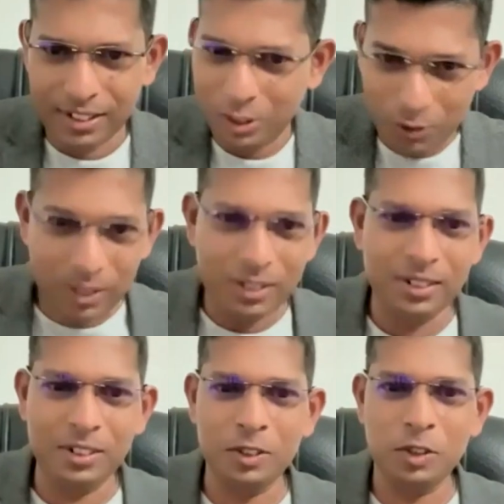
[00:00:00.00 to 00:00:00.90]
it
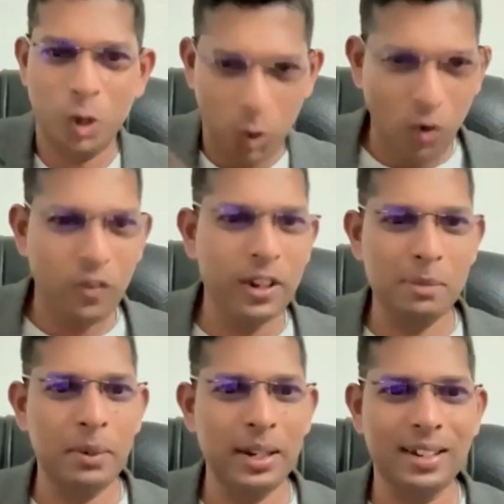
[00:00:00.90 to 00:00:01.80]
will grow very
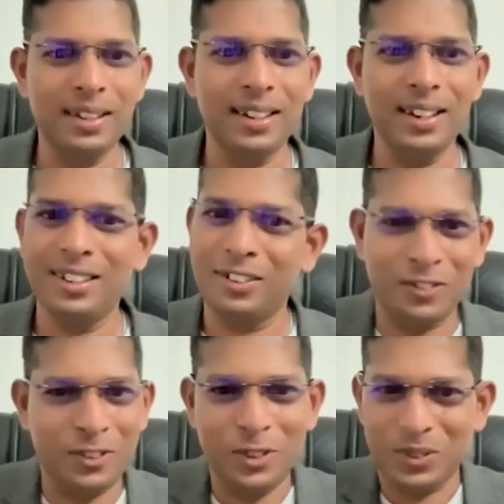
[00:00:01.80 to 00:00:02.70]
big, and
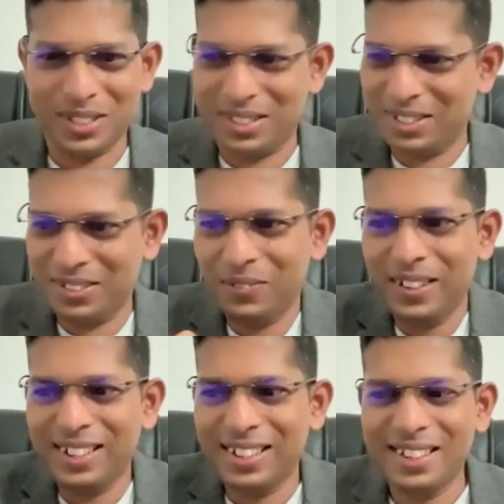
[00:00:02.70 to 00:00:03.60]
of course
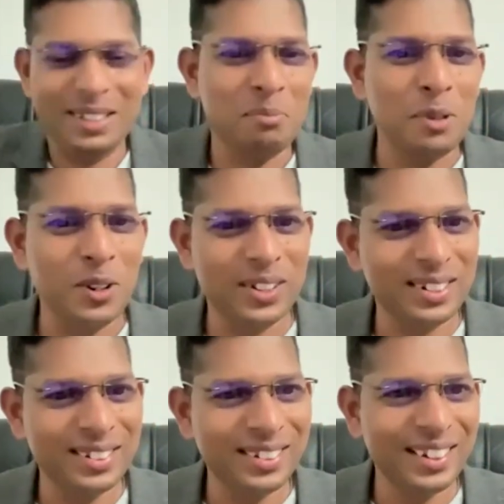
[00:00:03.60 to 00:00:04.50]
we'll get more
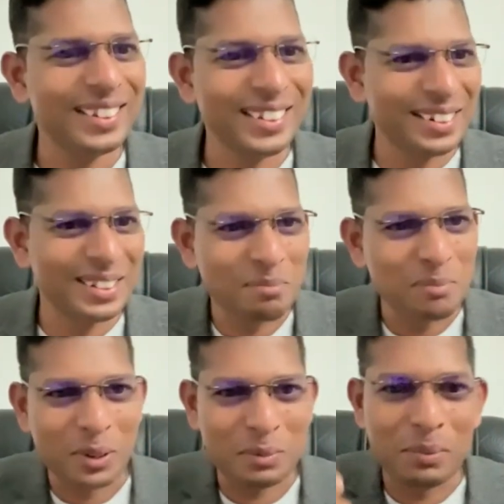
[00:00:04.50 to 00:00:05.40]
yield,
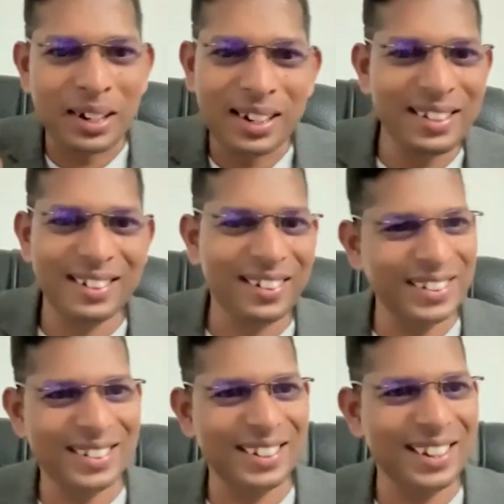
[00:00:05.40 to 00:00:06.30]
more money,
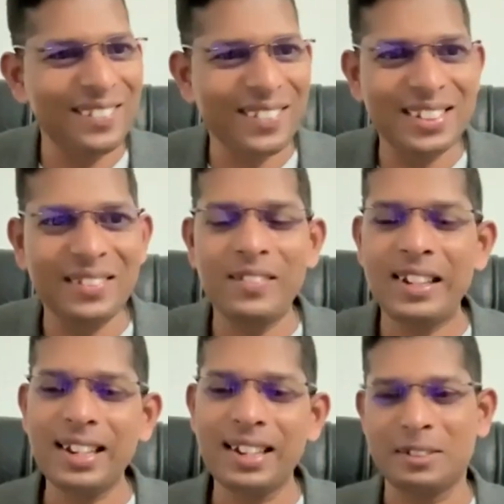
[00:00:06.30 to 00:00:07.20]
right? Everything
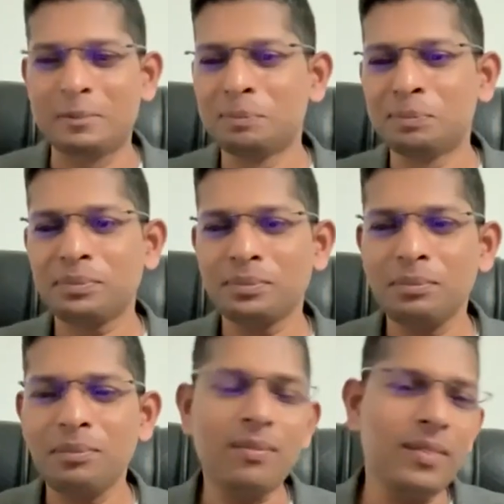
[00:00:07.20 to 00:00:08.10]
we get.
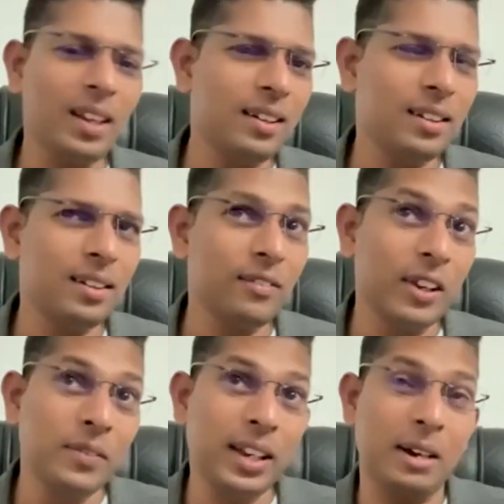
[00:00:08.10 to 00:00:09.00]

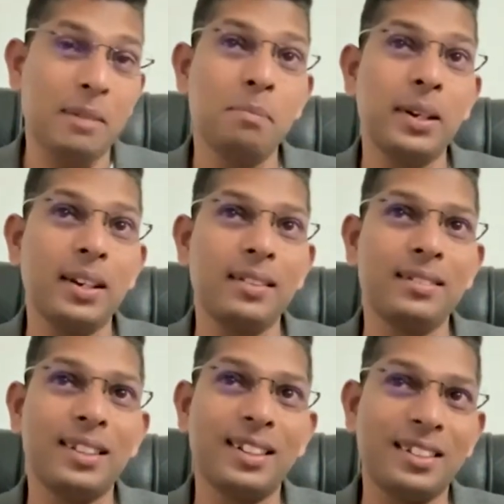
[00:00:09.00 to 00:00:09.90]
When we
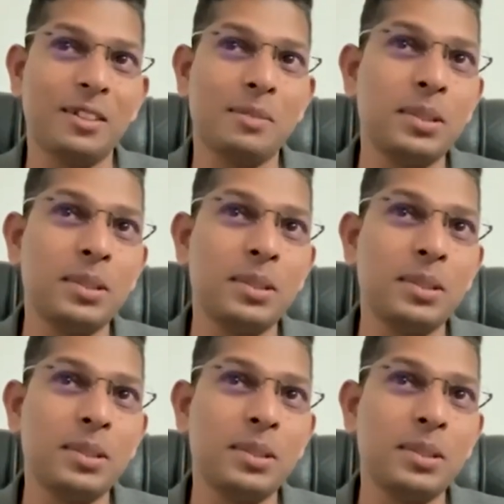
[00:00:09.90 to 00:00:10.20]
compare that our